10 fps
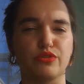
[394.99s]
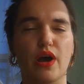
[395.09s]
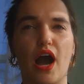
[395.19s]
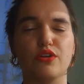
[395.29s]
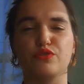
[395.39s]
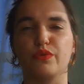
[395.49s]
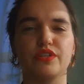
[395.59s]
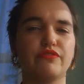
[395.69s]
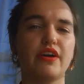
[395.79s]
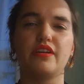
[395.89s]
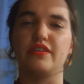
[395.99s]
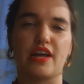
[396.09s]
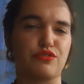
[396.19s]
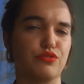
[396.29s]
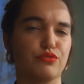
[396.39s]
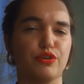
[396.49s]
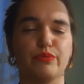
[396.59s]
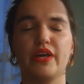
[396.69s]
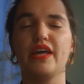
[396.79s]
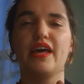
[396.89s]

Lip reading: So how does one define a national group,